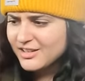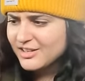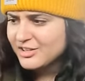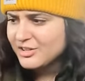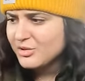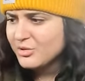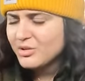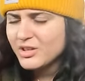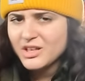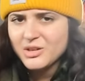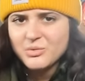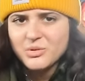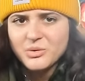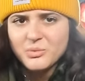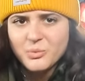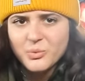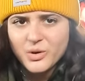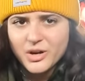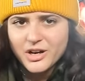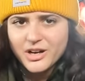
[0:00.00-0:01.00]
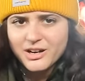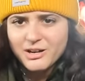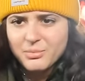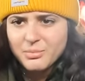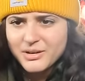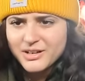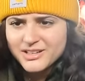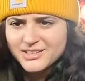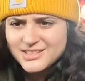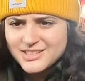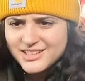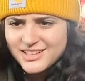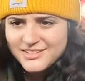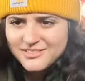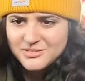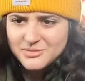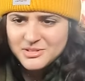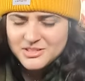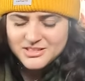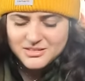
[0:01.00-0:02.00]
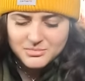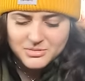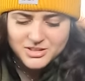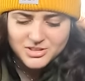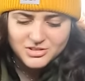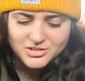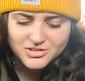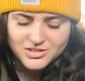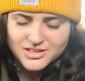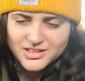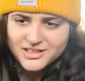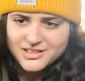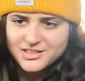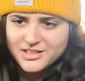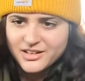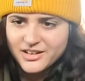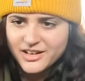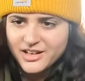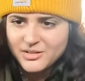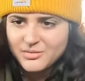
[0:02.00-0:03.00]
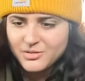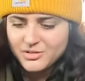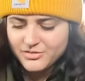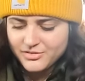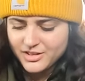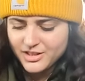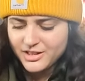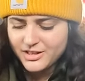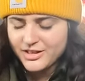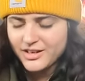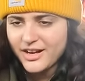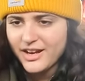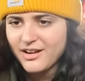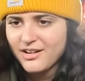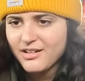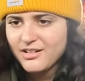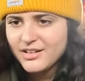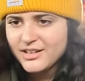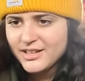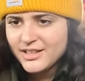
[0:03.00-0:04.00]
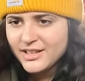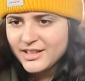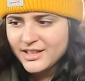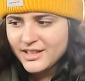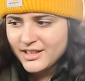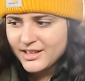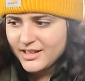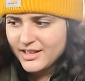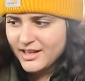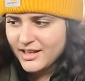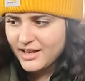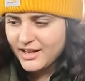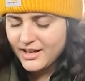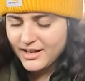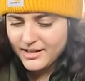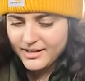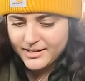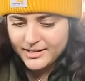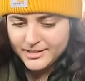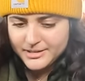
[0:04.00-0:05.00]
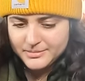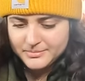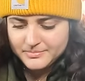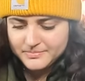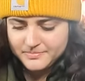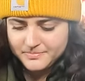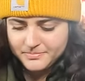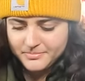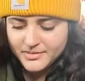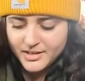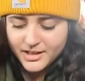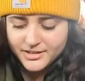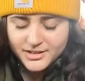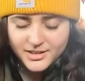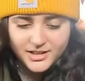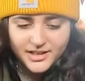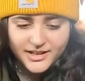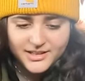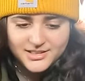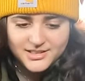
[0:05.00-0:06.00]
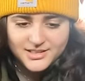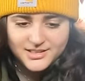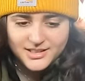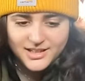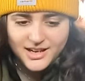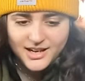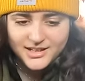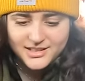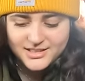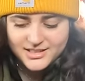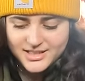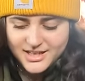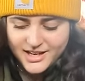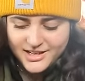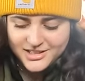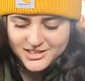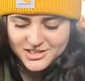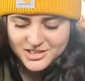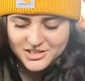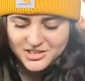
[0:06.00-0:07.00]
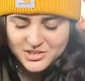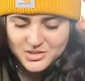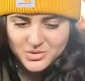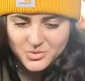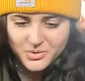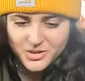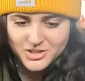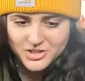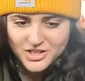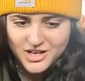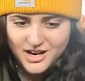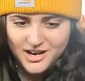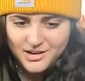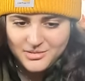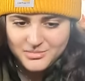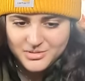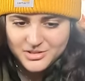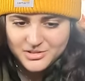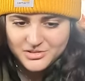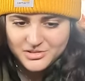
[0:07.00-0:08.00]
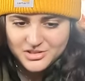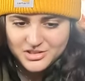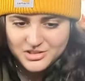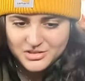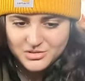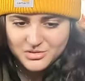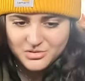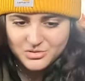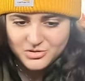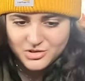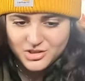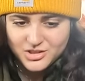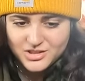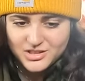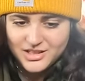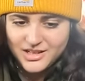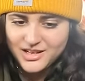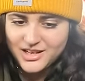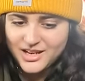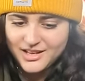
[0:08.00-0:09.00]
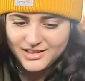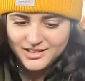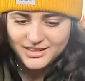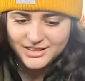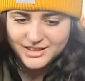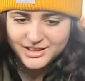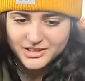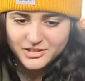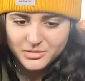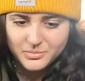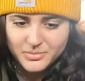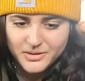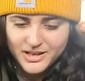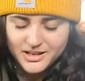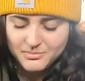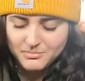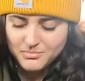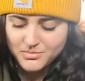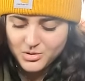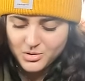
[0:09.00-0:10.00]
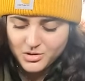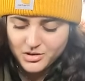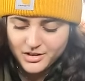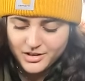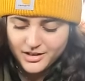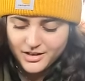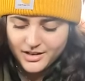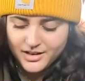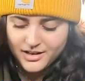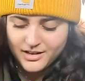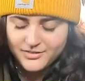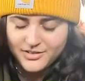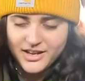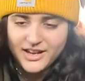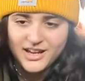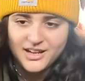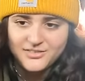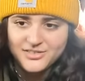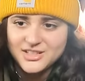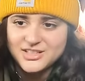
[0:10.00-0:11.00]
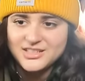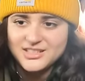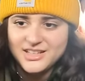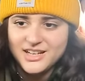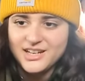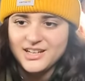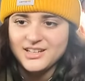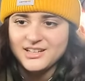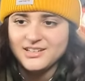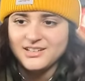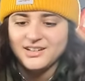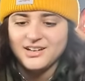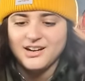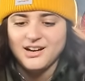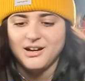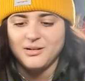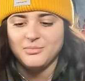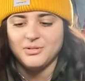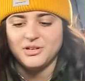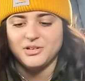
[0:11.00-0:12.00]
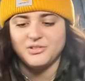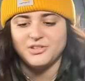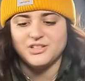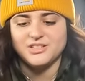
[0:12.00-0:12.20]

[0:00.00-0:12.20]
unit would work, but it's giving me some issues. That's all right, we'll figure it out. Nonetheless, I decided to switch combos to just a little bit more of a heavy set combo.